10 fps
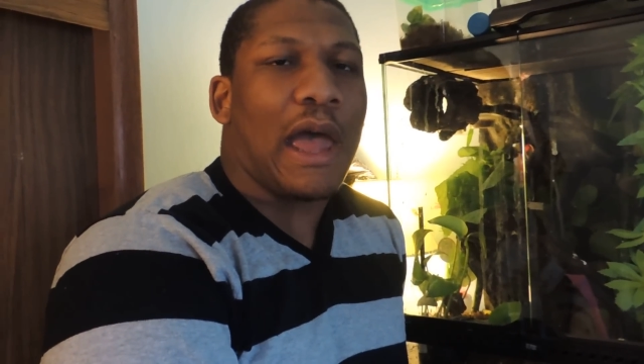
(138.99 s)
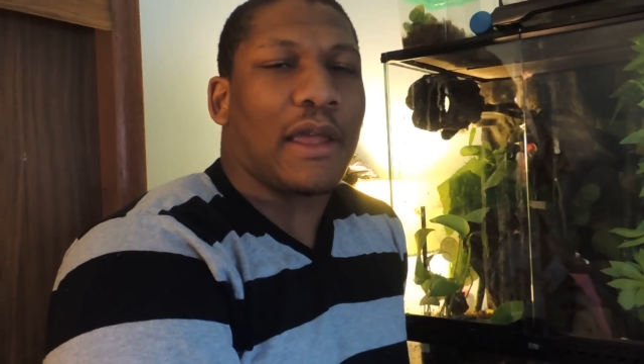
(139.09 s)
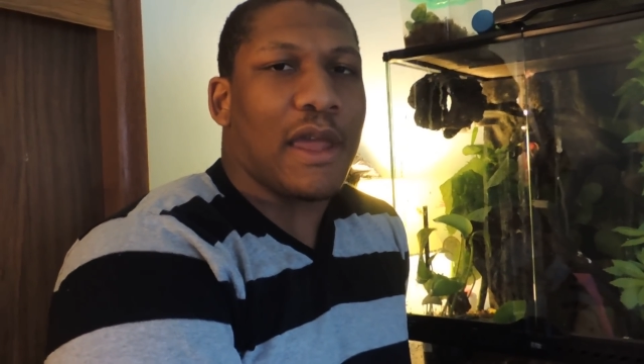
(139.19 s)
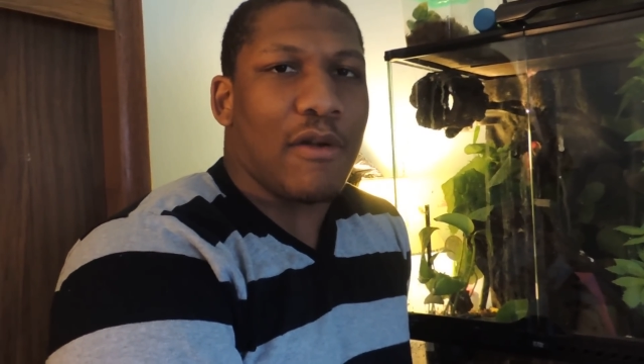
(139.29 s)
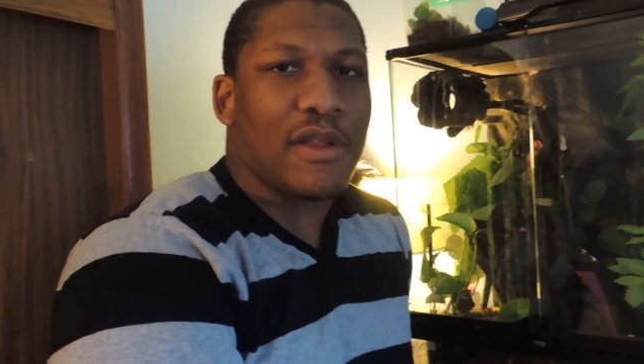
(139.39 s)

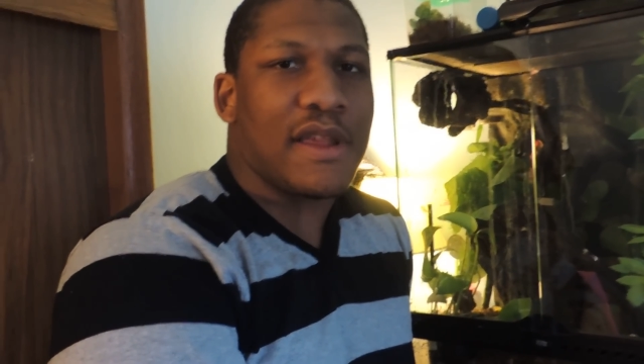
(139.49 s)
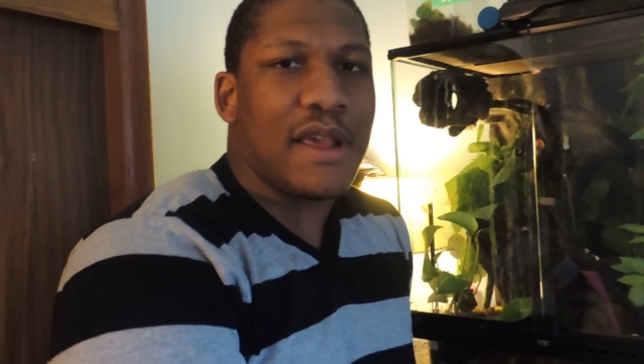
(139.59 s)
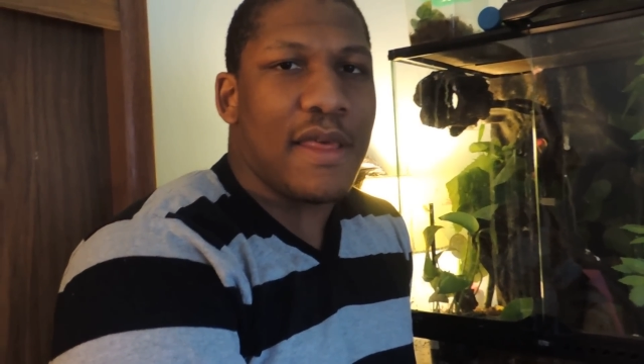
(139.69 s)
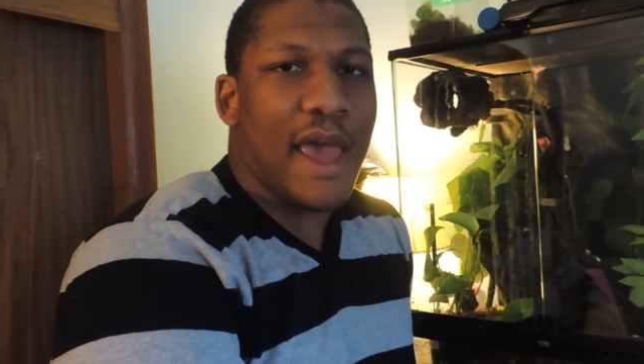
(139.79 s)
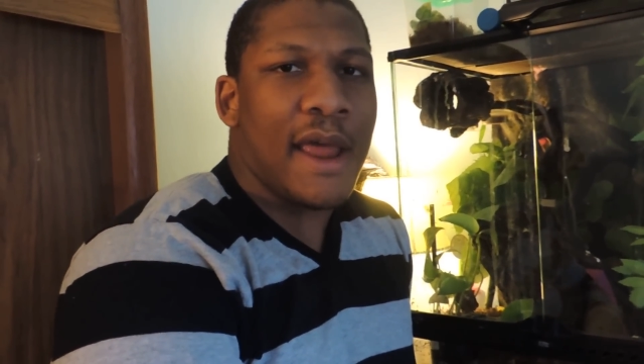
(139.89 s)
I
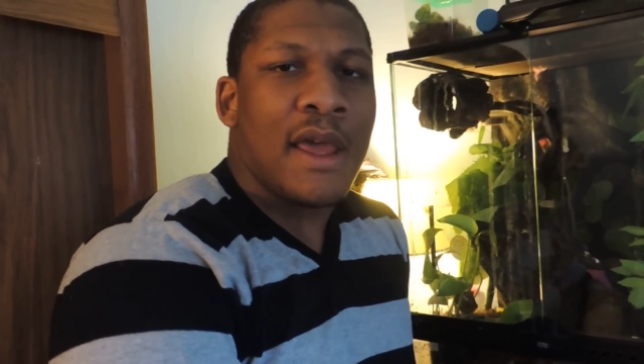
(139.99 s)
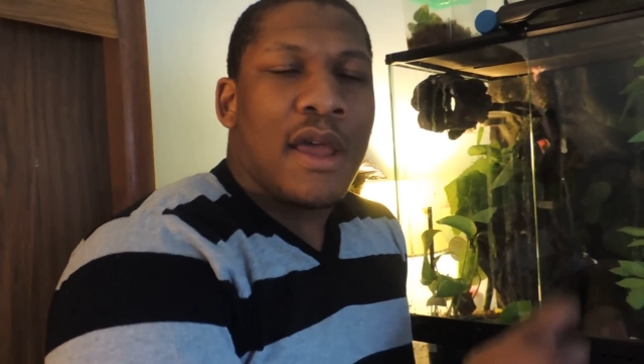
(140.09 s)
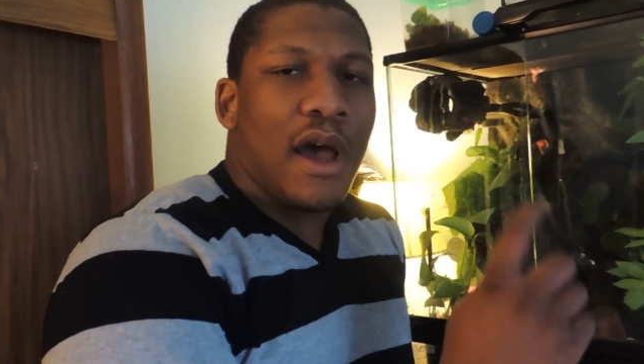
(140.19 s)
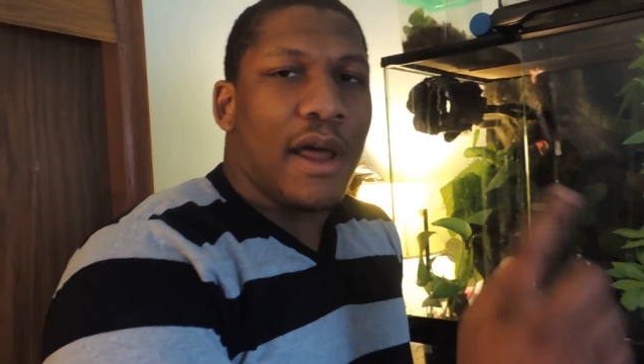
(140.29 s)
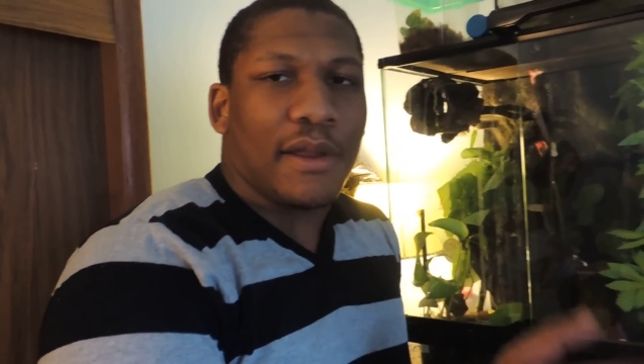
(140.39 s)
guarantee that.
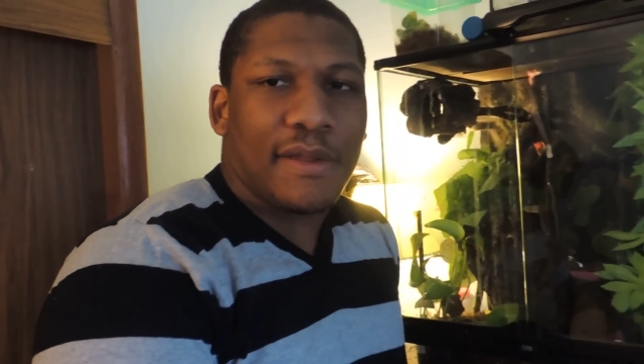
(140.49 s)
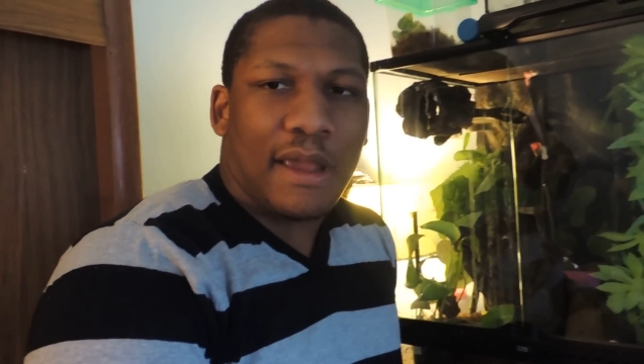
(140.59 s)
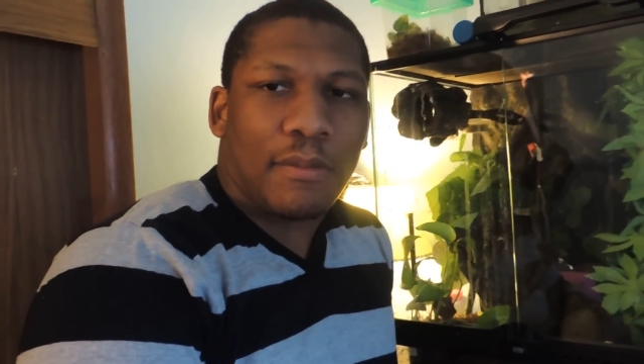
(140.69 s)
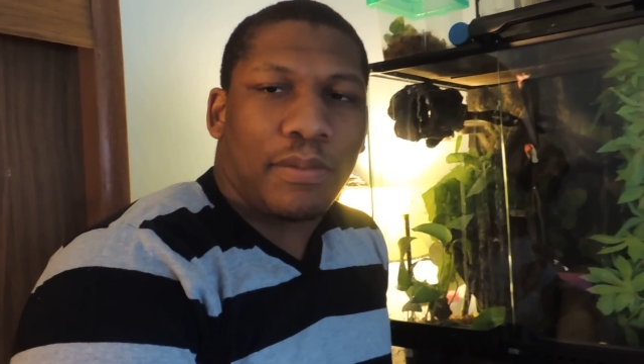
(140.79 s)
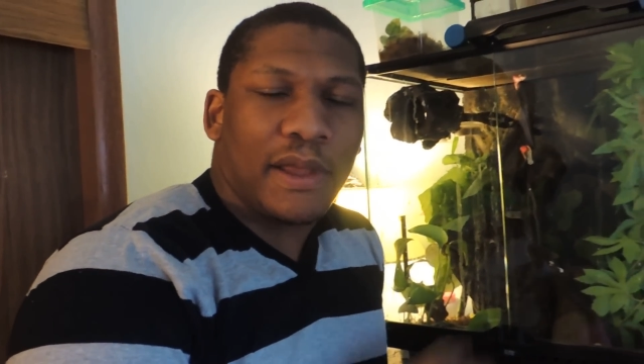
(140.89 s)
The
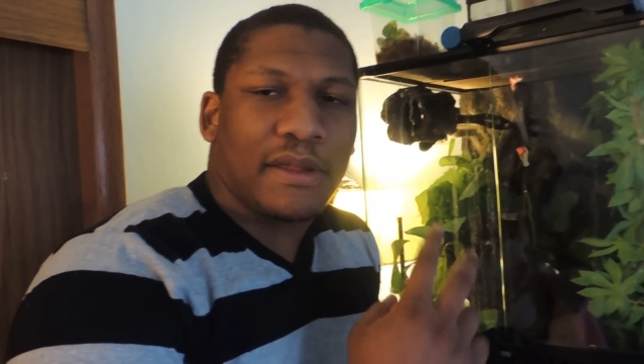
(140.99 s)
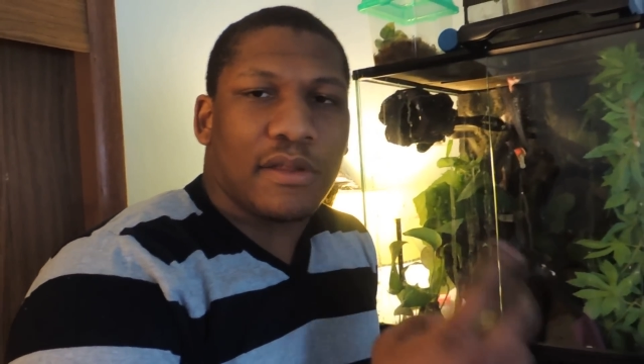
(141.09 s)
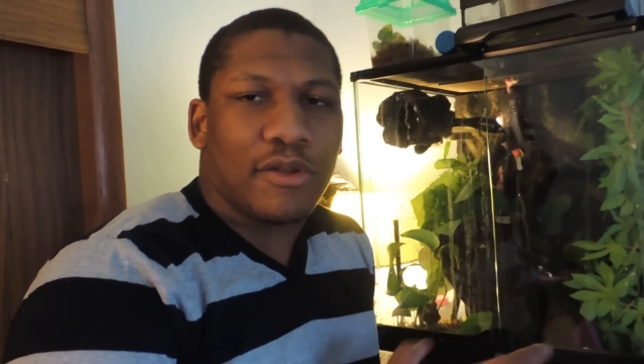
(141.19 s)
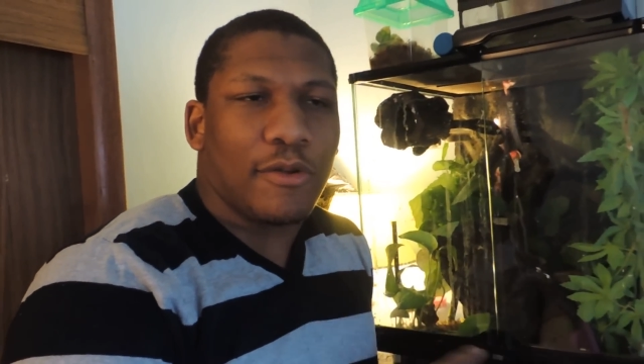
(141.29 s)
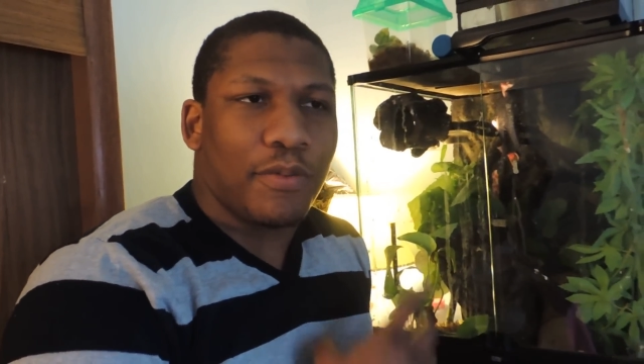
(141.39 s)
second
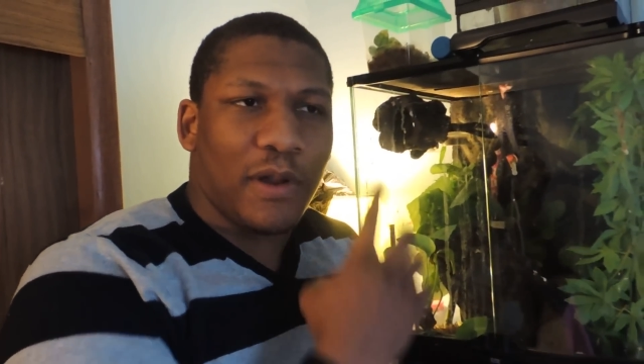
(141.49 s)
place and third